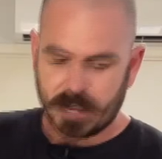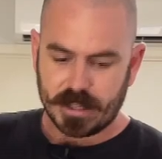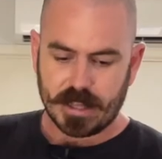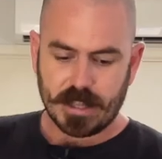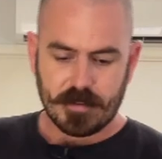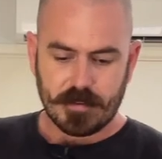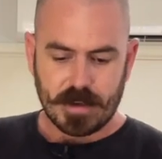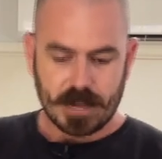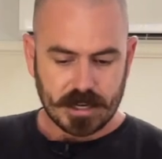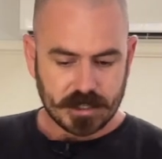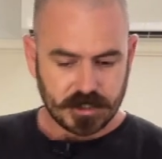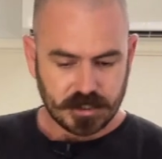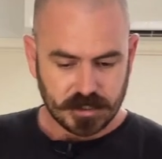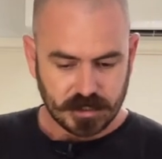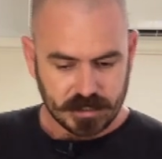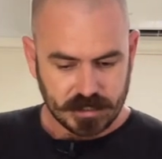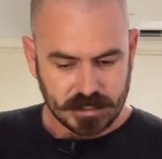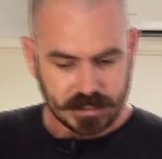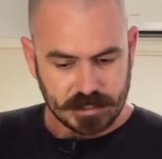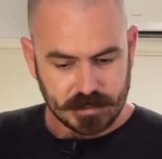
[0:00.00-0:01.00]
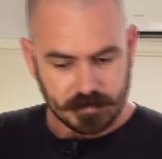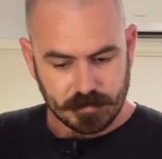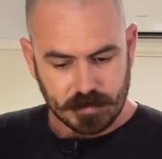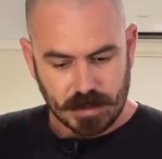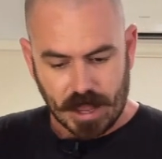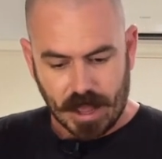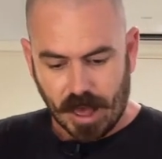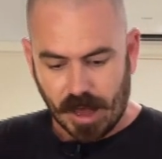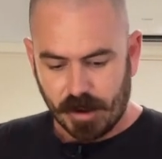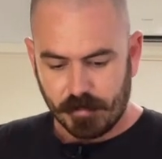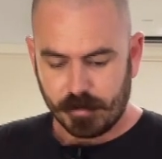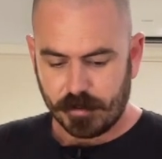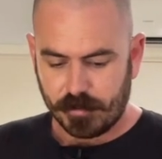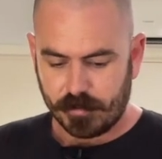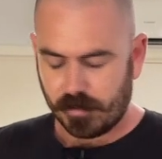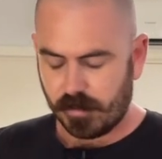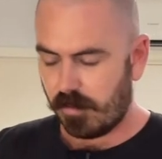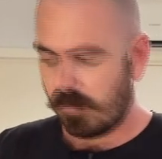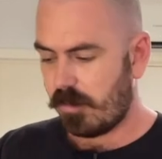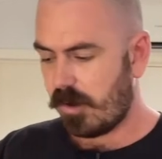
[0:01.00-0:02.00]
but they've actually
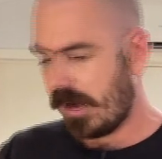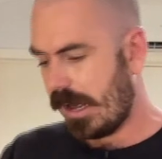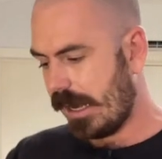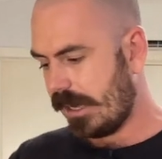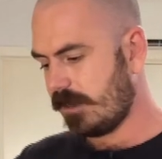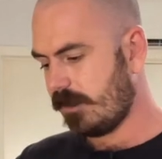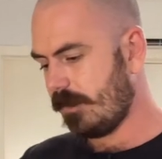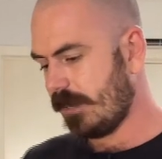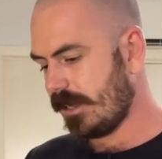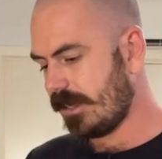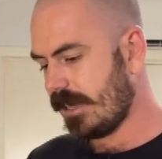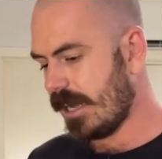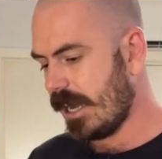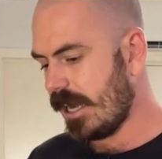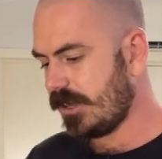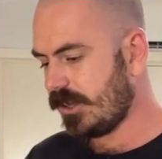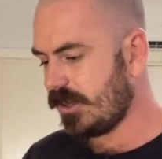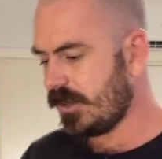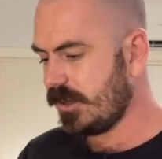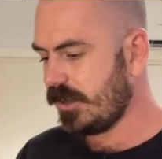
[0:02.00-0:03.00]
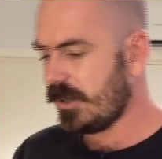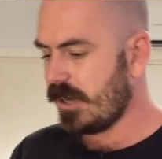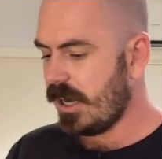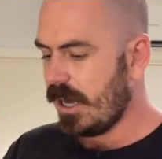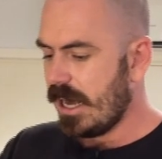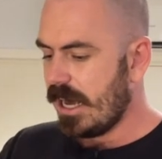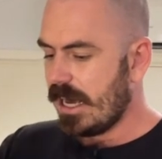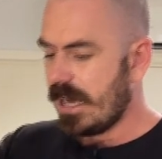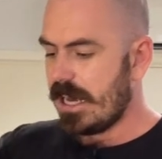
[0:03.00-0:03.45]
outperformed my expectations.